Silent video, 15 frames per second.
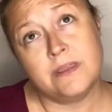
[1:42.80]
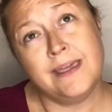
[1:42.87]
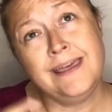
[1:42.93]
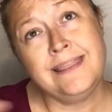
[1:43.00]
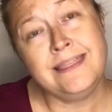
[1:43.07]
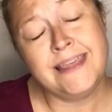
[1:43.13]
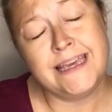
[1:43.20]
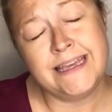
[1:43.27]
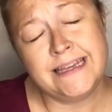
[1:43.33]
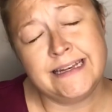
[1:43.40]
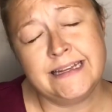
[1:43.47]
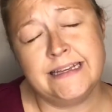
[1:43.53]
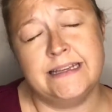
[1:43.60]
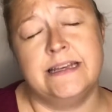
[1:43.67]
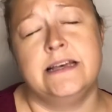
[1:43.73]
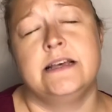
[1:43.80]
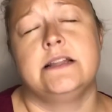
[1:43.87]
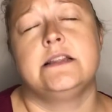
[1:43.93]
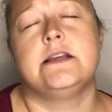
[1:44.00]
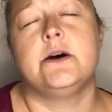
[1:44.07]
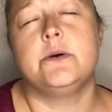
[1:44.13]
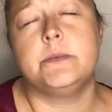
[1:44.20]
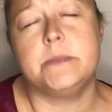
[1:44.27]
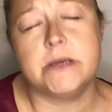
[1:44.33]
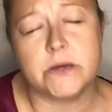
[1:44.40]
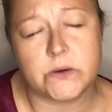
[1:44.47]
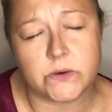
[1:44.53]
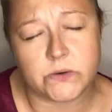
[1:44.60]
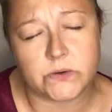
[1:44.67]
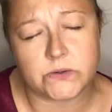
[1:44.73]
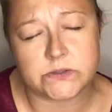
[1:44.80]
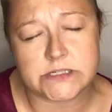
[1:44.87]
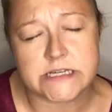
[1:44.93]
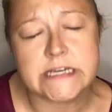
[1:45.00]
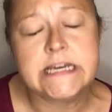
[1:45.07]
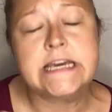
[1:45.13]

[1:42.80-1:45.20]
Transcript: and then lo and behold,